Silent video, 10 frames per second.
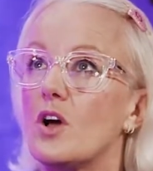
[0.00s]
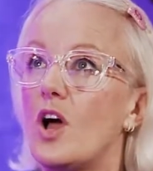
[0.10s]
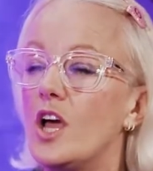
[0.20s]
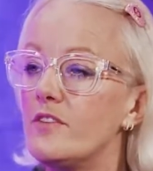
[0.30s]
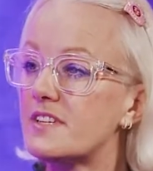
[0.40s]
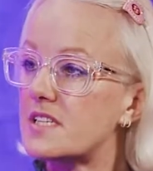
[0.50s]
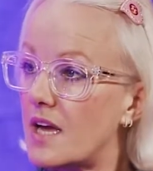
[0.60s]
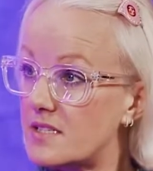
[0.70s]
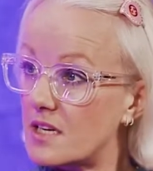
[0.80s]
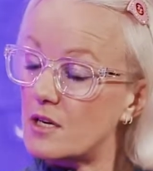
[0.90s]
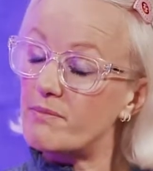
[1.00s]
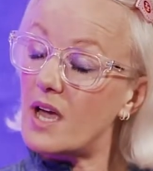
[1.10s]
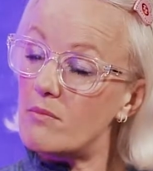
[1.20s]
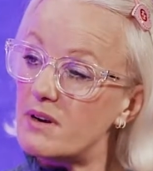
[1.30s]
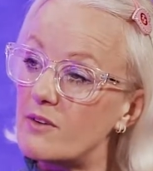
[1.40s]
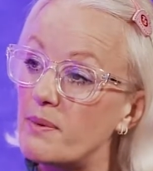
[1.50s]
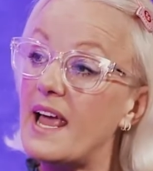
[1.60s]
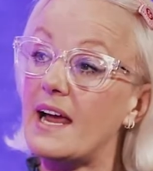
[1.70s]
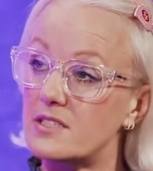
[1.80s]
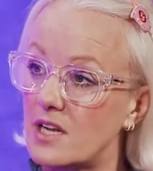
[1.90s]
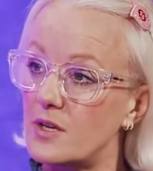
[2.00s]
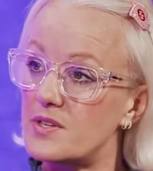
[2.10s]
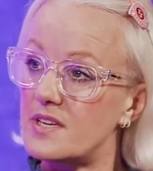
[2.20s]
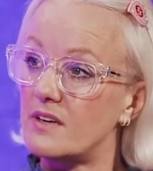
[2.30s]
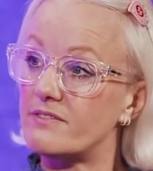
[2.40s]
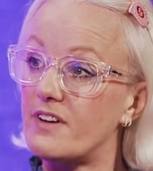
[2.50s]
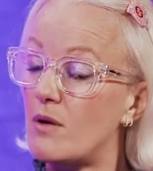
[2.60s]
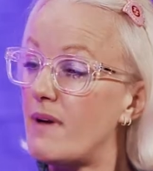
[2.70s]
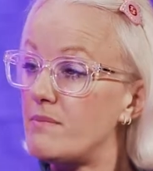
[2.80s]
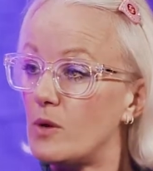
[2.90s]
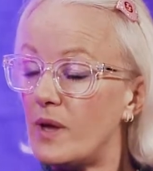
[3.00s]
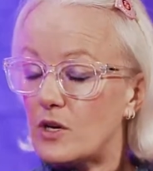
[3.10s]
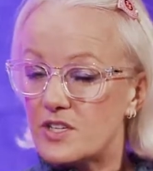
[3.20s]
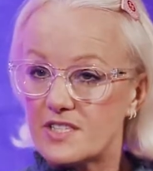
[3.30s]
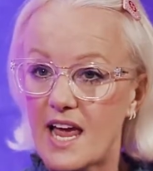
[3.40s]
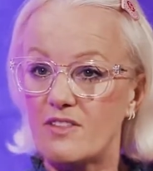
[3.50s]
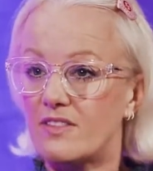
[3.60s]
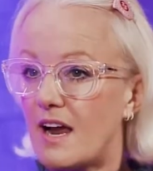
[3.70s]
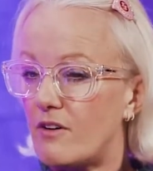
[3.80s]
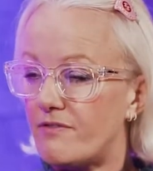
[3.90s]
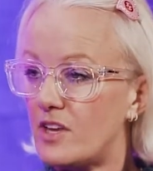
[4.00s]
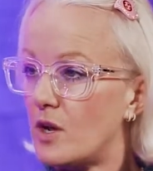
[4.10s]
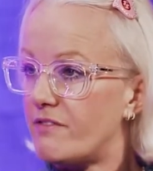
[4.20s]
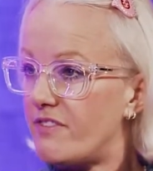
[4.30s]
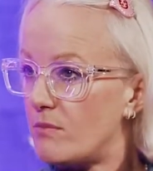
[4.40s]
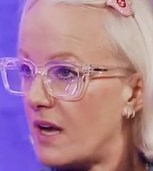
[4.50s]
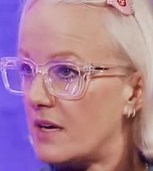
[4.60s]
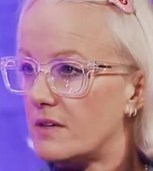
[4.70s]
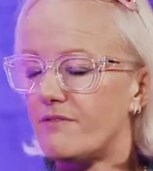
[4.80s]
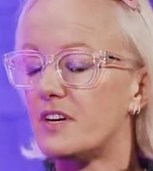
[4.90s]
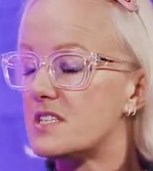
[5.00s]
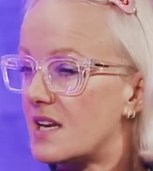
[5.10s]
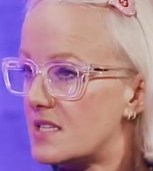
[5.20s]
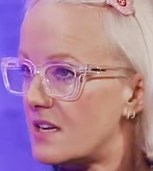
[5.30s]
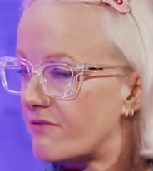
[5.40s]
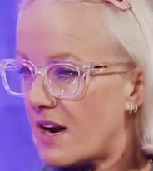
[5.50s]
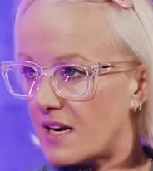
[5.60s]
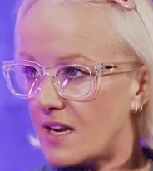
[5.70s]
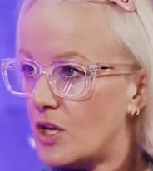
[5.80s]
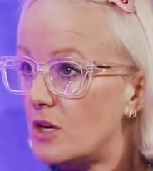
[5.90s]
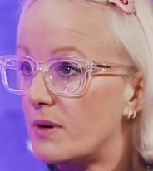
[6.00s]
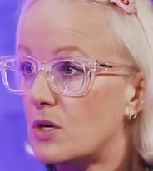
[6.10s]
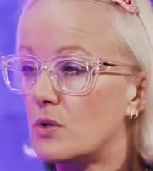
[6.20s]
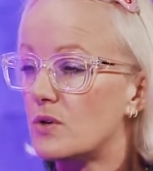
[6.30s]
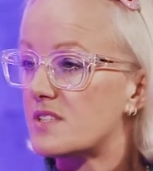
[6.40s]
oversights that can be unbelievably exclusive. And maybe we could say that they're a fertility-friendly cubicle or